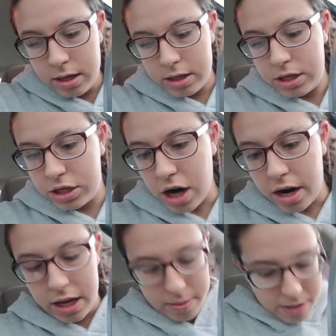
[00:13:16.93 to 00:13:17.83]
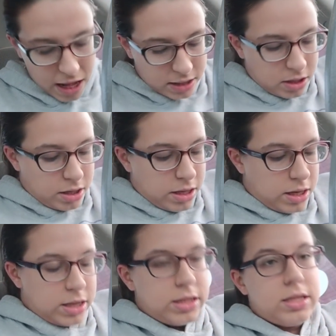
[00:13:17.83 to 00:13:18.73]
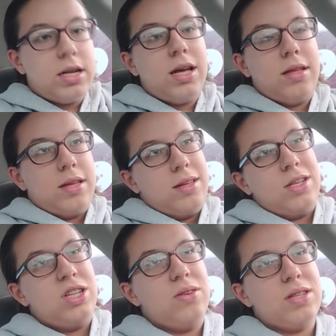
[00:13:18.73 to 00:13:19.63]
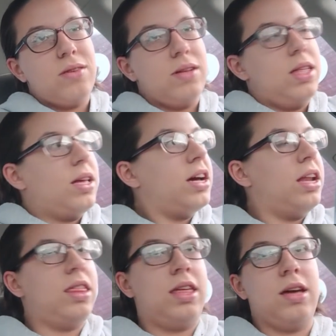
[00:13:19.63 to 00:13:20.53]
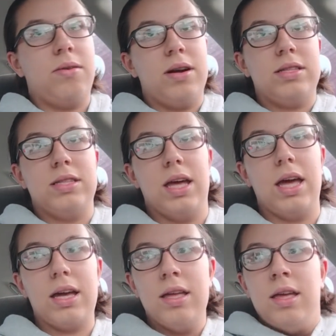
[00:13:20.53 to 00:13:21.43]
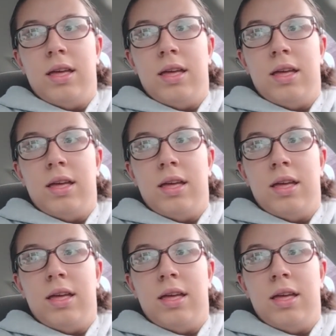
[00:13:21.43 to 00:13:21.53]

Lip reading: starting, but that's all good, because it's not, shows aren't really the kind of thing where it's like,